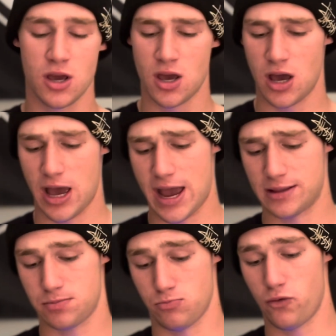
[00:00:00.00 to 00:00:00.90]
And
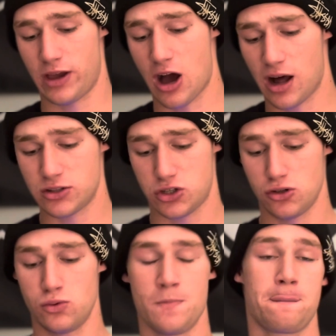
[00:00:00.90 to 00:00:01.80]
moving on
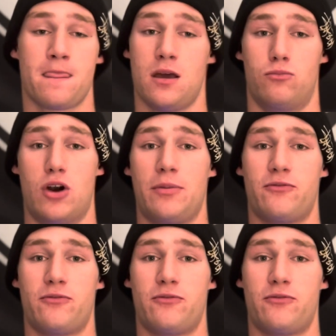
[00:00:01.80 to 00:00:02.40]
to Merab